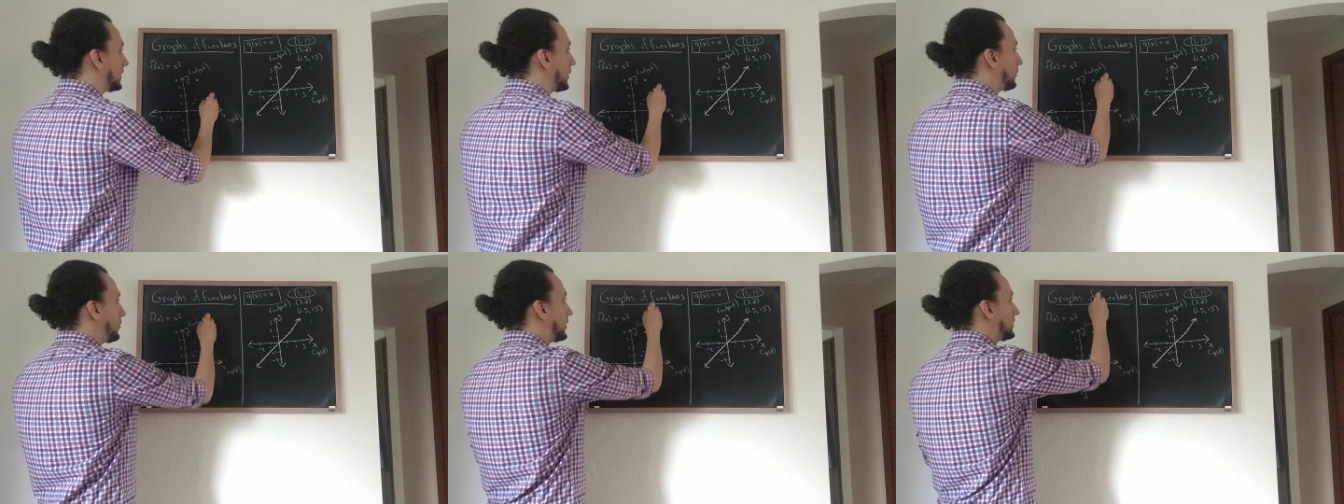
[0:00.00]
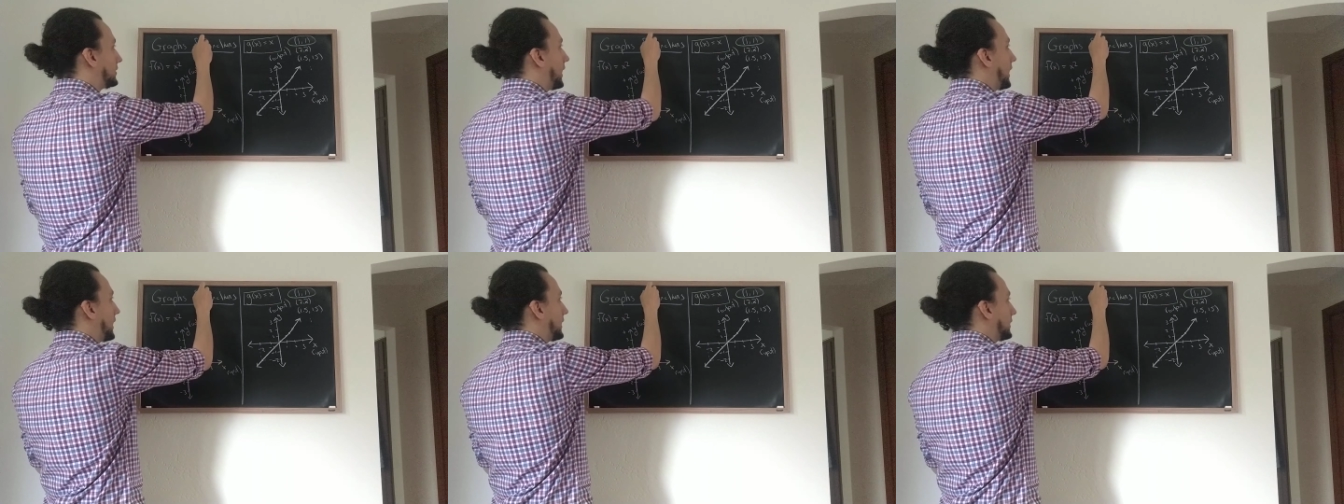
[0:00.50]
the output is
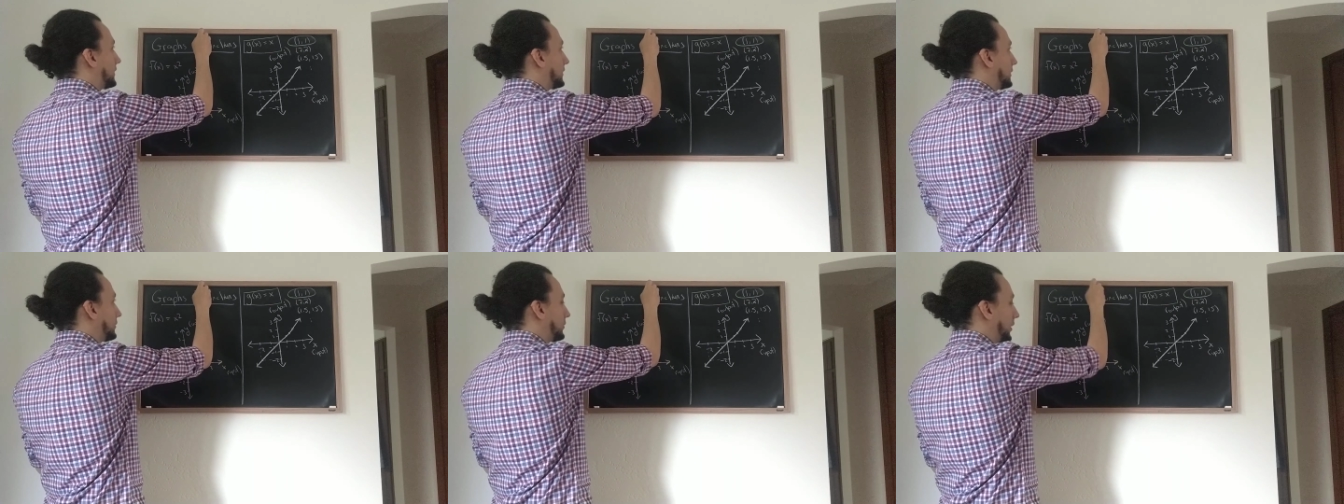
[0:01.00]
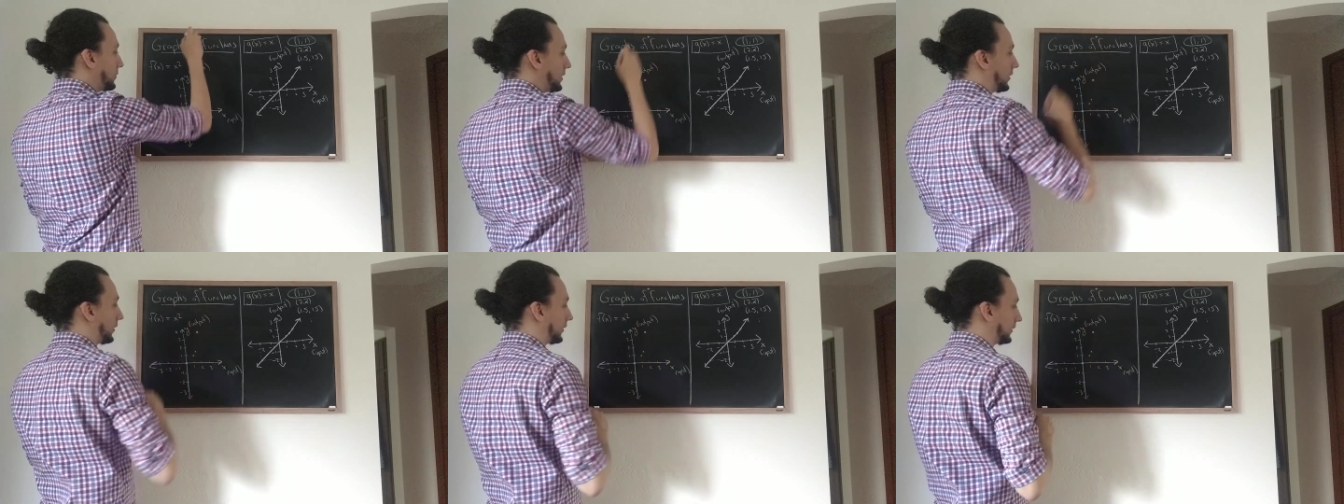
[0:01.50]
9, somewhere up
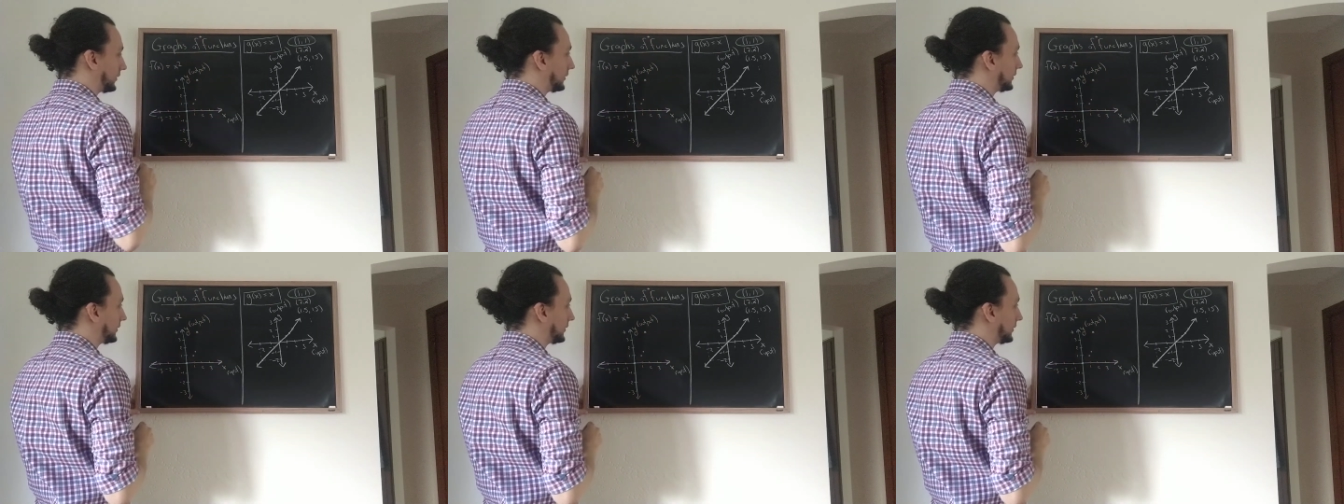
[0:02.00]
here.